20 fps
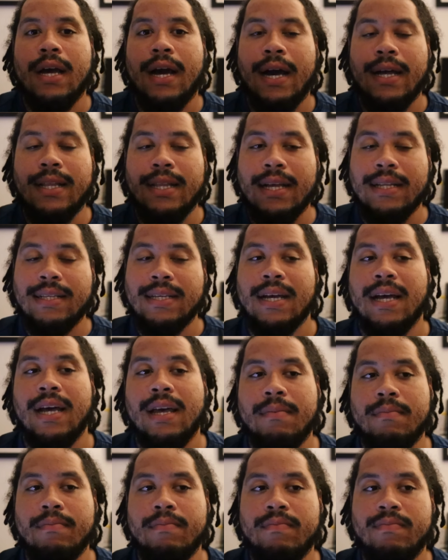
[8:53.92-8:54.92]
at that
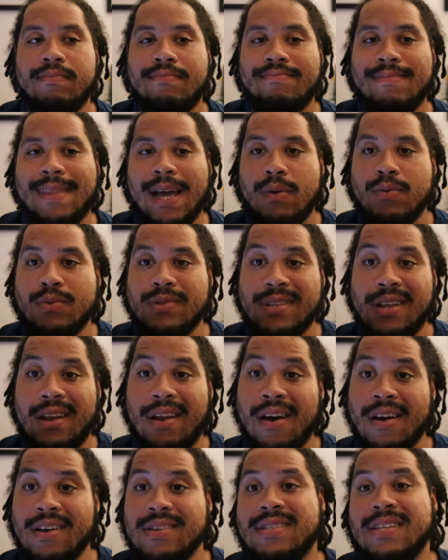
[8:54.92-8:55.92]
time, that was the
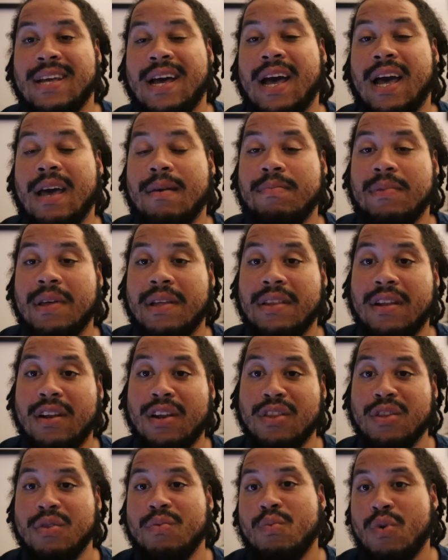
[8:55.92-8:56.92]
last time that the
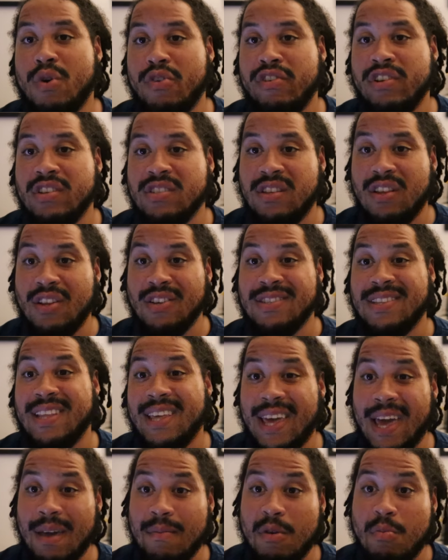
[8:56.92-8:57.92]
London Warriors lost the
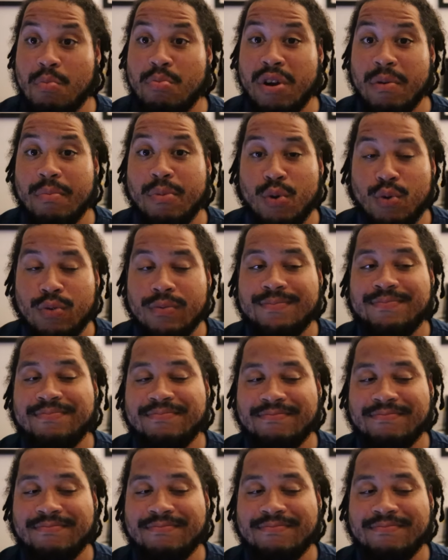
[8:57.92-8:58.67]
game in Britball.